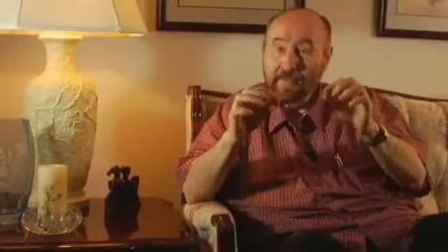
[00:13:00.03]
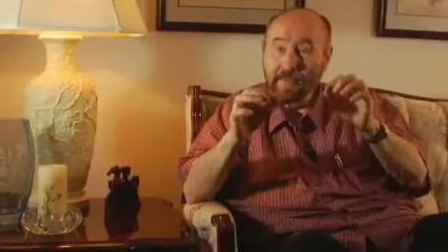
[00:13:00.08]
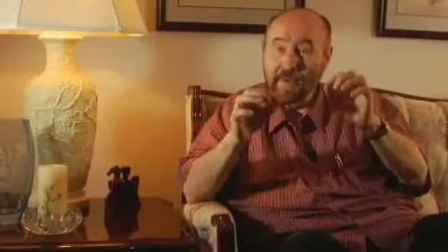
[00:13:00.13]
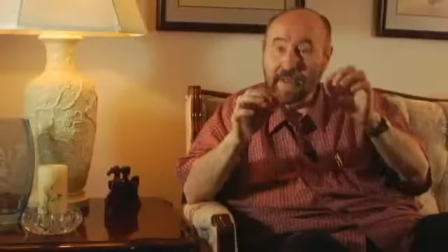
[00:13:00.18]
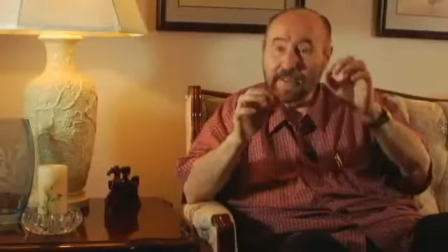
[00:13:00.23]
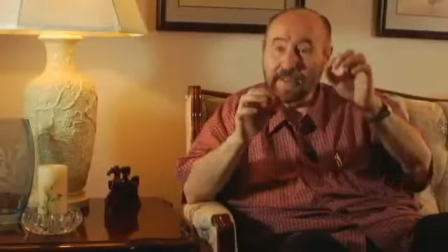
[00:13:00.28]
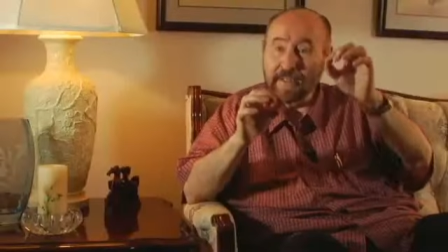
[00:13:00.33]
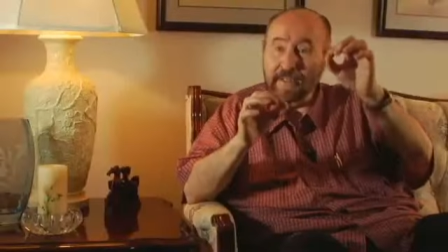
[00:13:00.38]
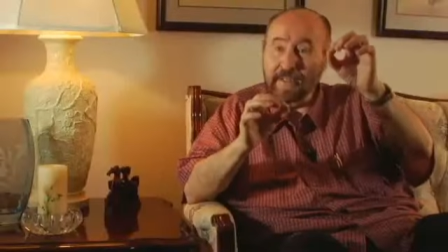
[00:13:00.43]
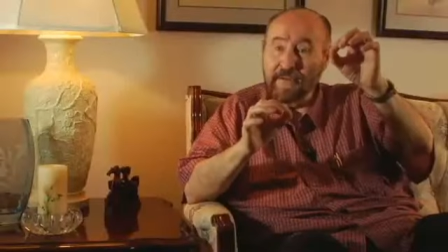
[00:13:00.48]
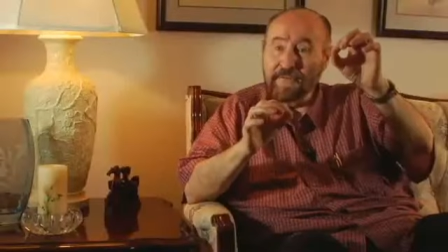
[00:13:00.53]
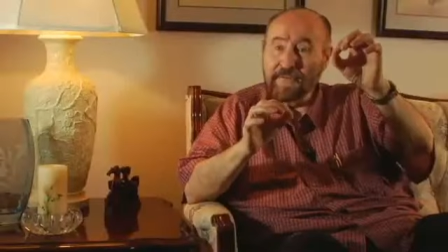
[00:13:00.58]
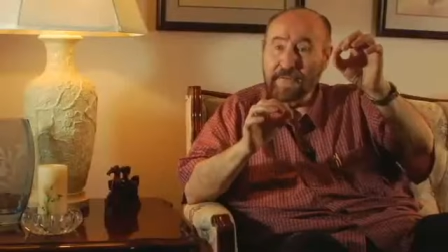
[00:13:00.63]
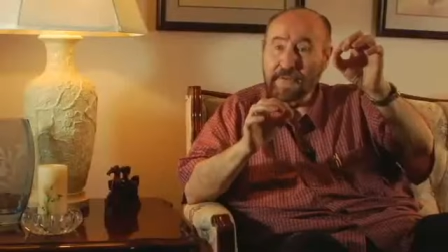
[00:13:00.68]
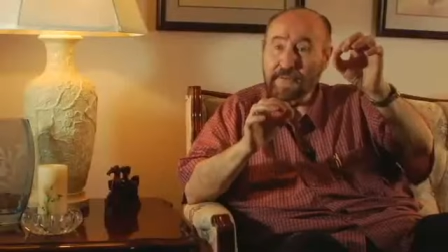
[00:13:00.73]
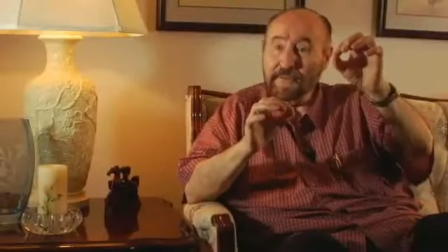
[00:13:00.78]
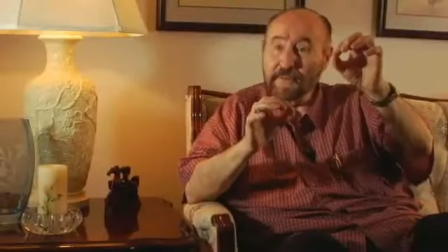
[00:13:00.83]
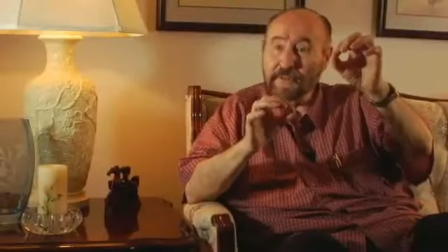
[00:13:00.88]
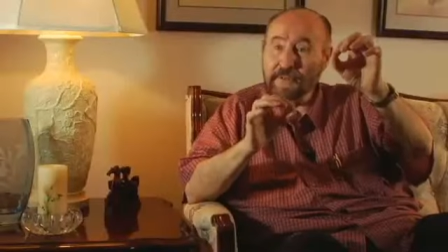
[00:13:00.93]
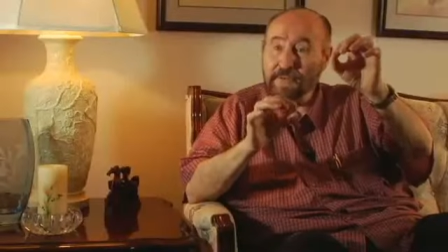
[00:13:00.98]
But the
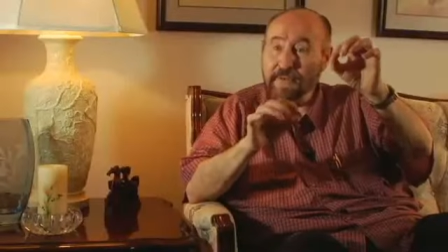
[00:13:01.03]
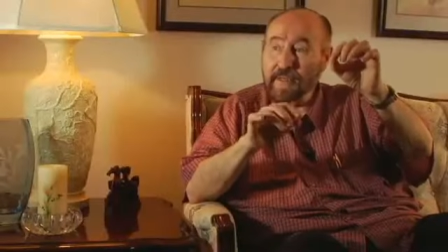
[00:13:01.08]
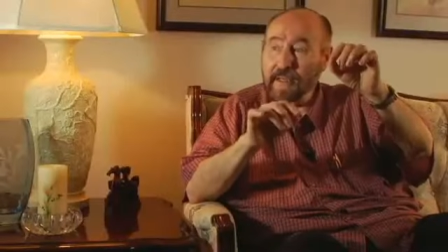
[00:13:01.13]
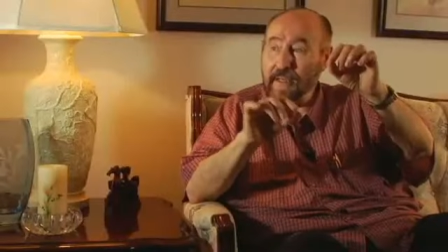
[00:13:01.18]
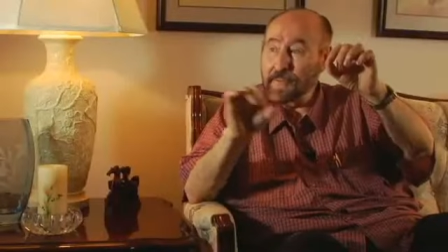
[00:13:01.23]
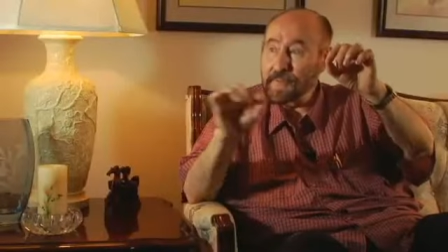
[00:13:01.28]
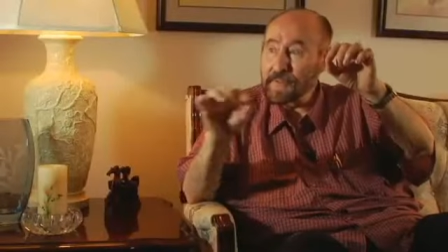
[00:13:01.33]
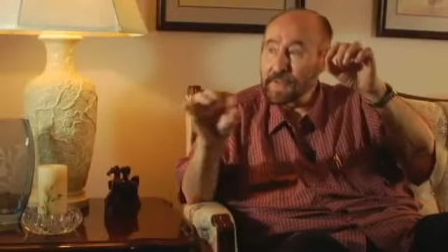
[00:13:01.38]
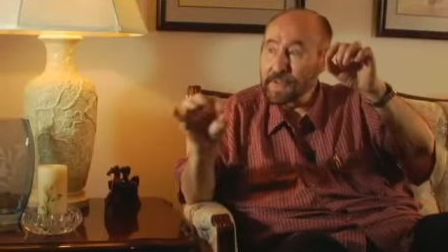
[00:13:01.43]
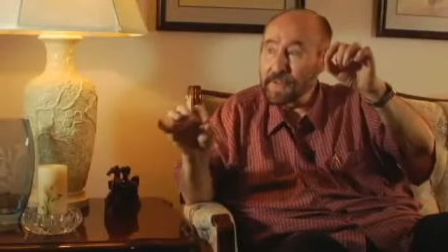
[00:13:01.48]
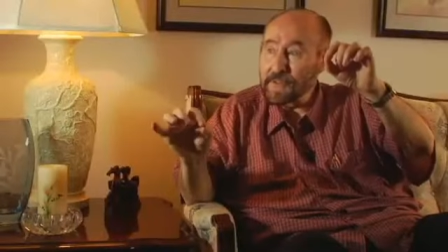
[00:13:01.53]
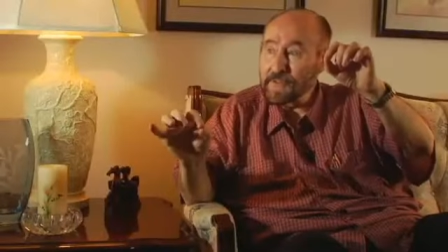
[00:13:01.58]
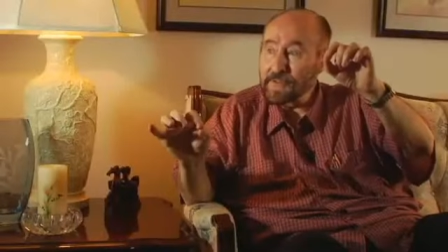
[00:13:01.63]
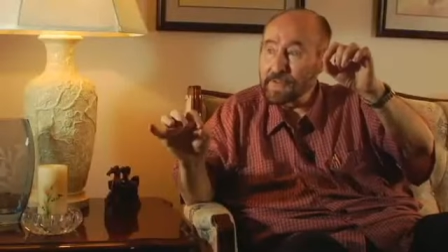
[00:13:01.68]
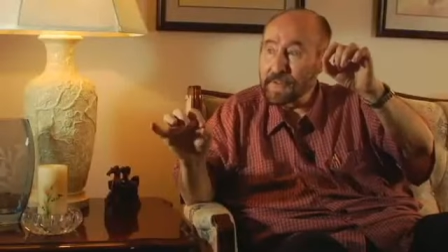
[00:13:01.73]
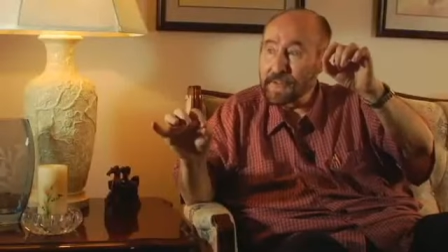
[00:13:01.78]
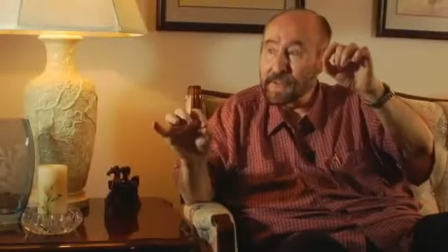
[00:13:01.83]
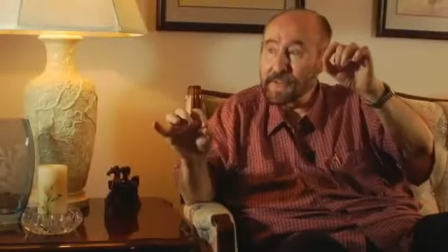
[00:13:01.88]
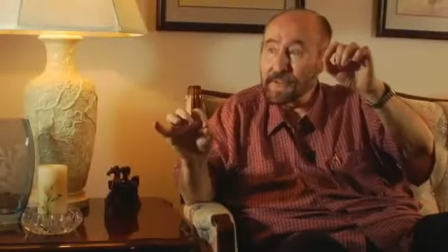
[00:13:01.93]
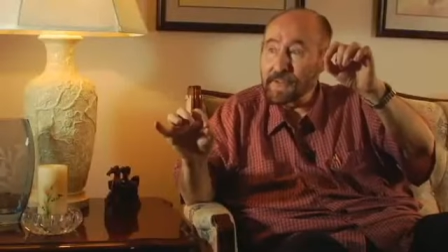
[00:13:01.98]
difference between that
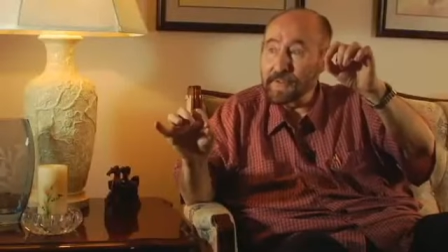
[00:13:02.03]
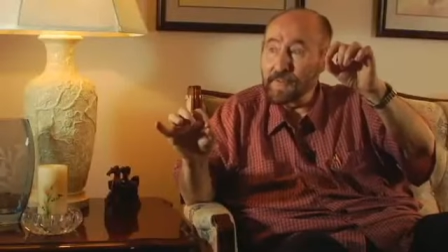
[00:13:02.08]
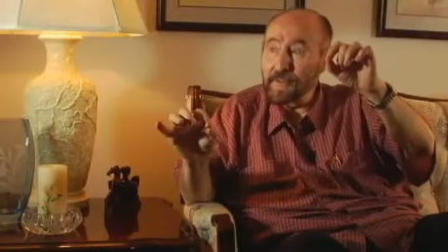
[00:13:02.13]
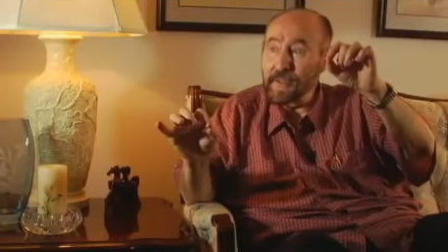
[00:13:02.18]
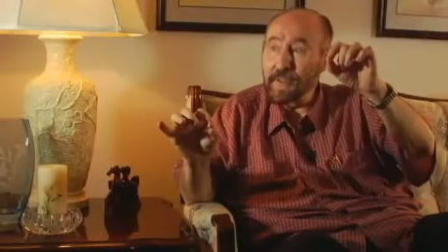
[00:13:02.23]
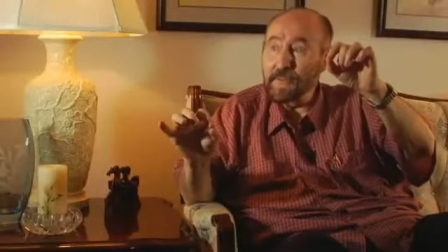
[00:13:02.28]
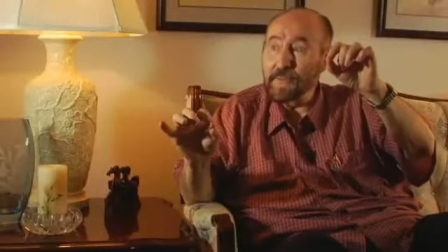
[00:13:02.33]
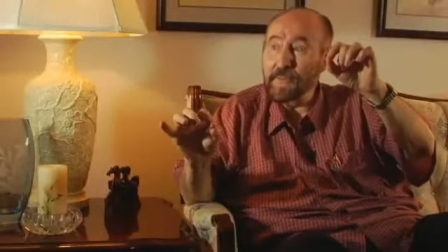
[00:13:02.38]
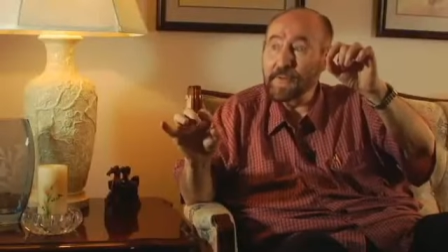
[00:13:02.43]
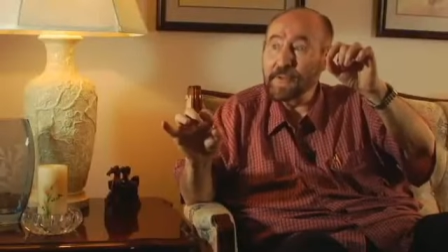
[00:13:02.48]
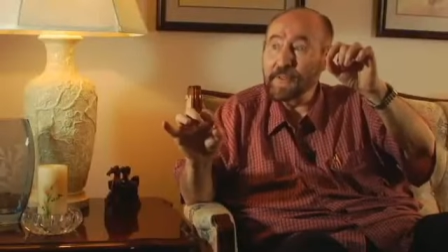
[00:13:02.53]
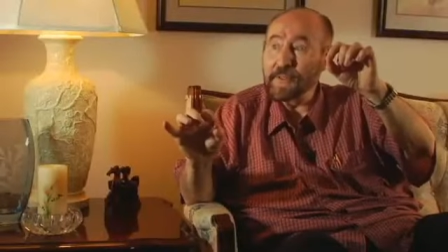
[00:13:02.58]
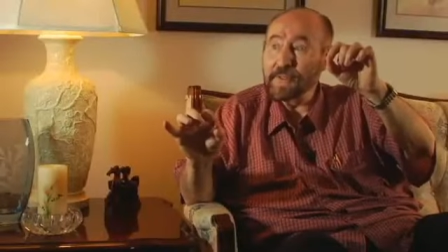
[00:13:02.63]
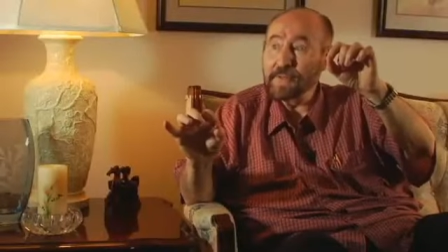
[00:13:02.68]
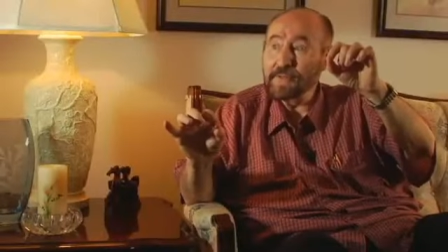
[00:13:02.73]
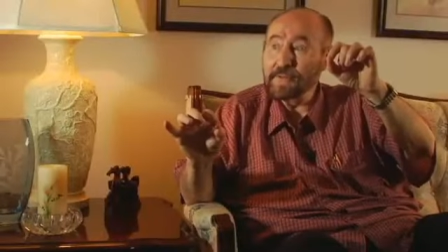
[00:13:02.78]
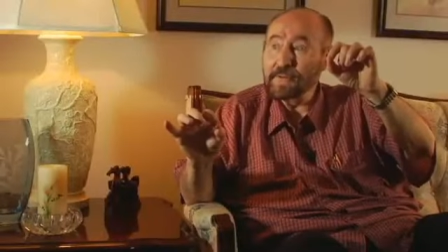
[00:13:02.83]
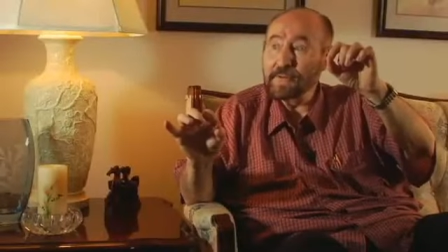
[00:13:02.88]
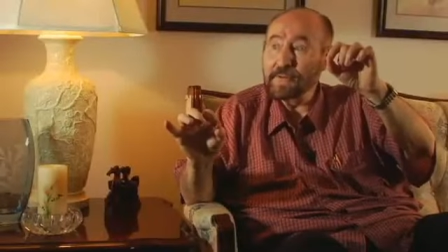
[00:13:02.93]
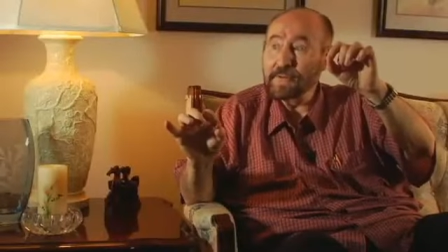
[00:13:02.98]
potential and some other
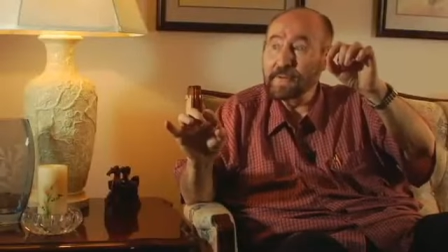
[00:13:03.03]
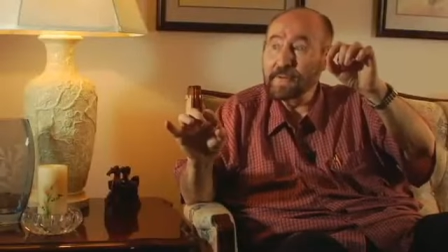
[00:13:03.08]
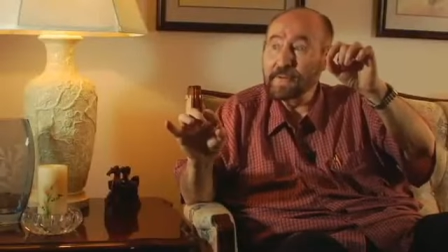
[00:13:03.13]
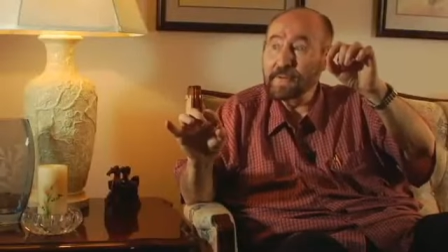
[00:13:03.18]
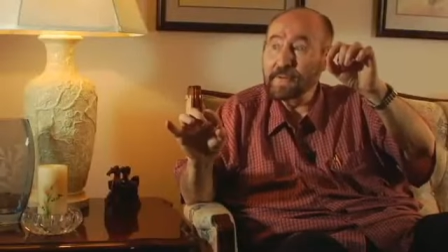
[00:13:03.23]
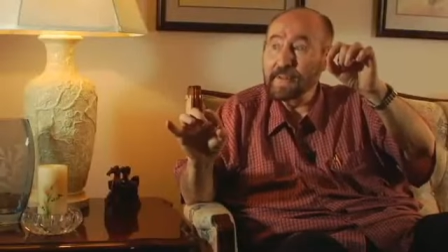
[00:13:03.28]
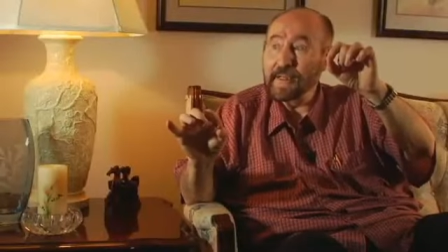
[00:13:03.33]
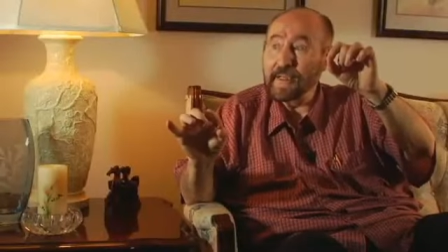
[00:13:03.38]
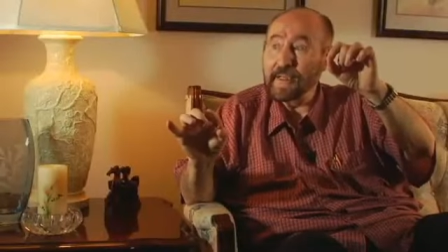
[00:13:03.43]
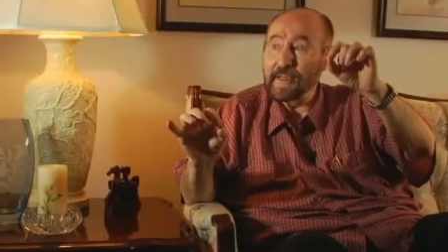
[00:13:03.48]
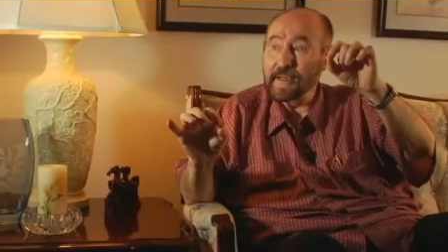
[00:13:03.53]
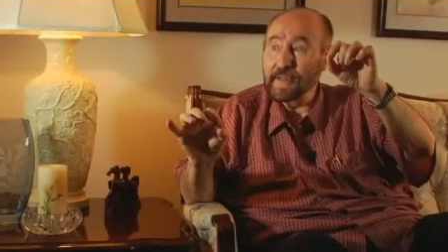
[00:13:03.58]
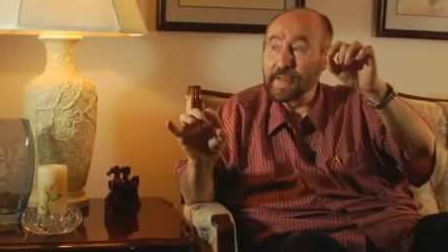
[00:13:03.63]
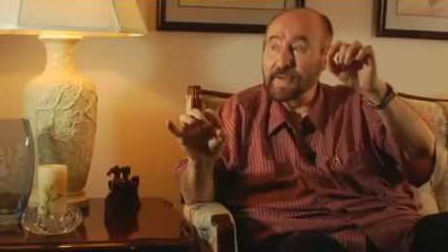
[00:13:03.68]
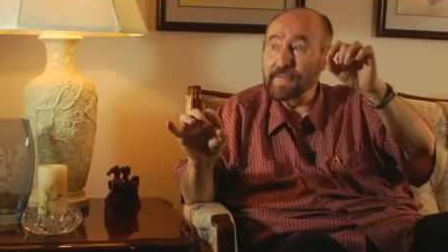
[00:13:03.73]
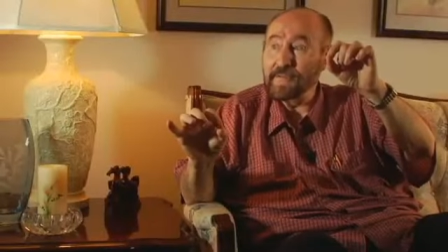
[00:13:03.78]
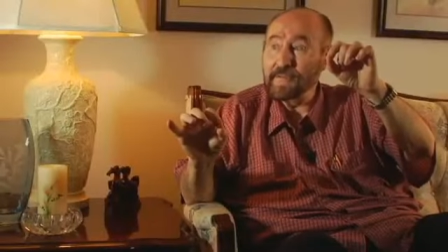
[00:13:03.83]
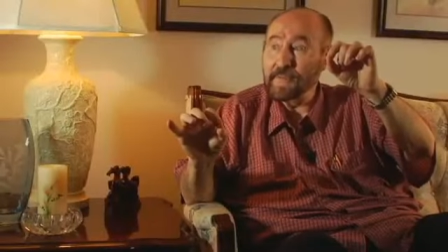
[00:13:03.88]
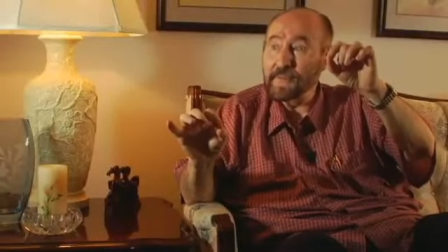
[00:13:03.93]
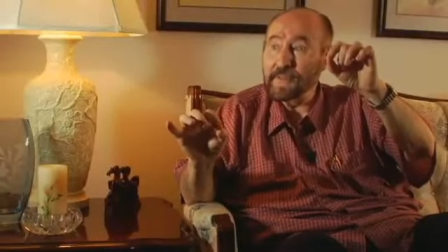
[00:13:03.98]
potential at a
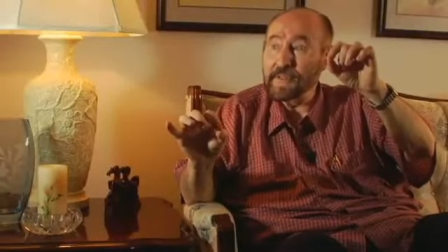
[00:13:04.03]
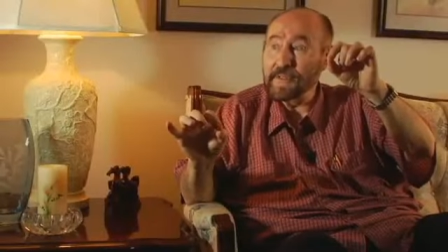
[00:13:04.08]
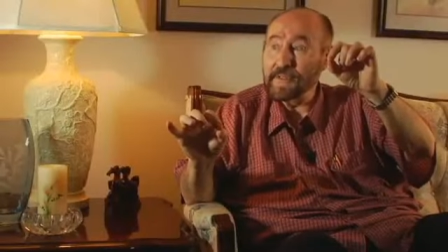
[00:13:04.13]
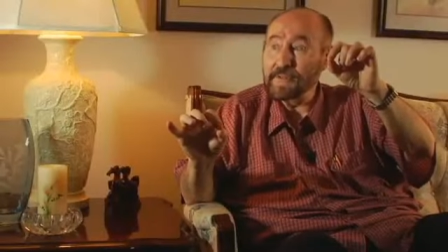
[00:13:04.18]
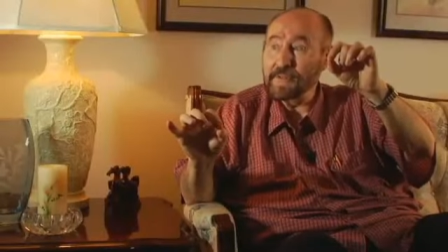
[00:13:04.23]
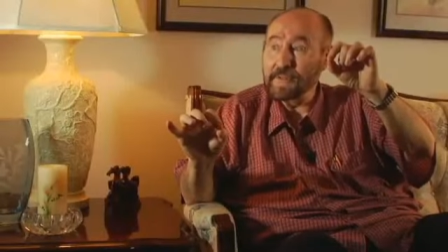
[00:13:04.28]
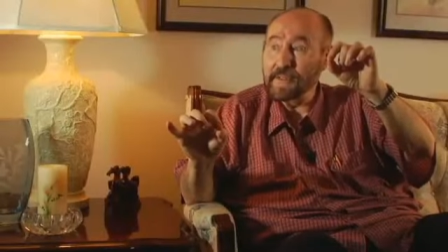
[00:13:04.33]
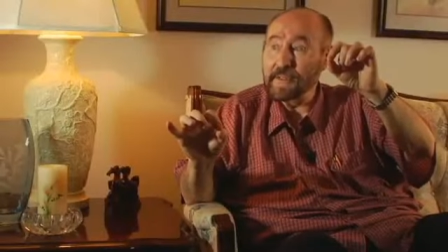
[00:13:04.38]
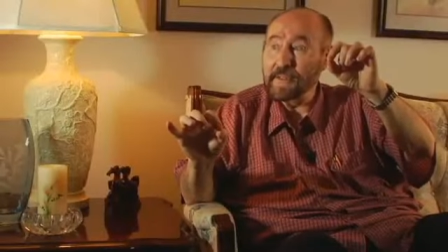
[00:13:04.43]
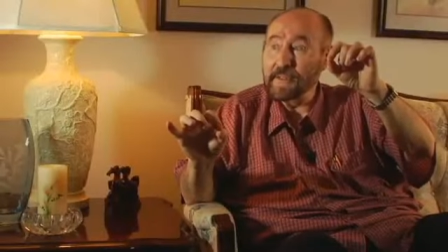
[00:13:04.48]
different potential